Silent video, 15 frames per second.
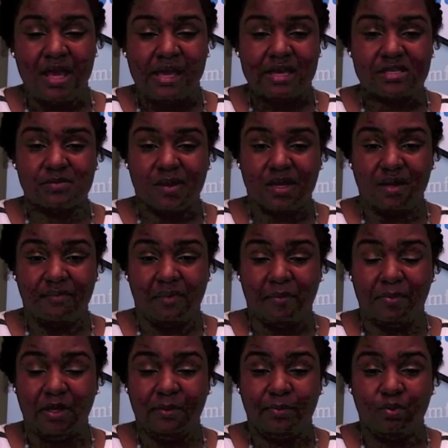is made up of
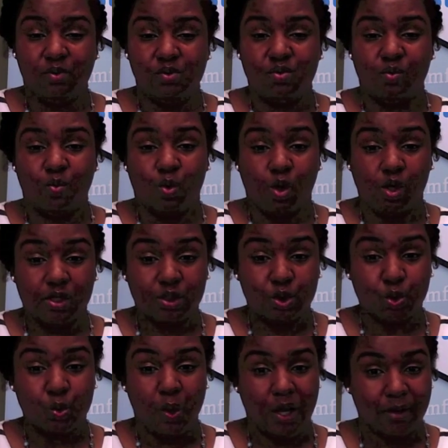people who want
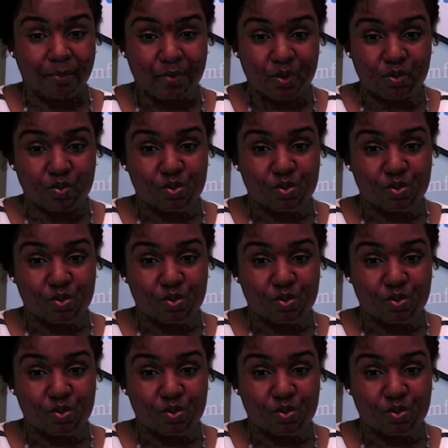to help you.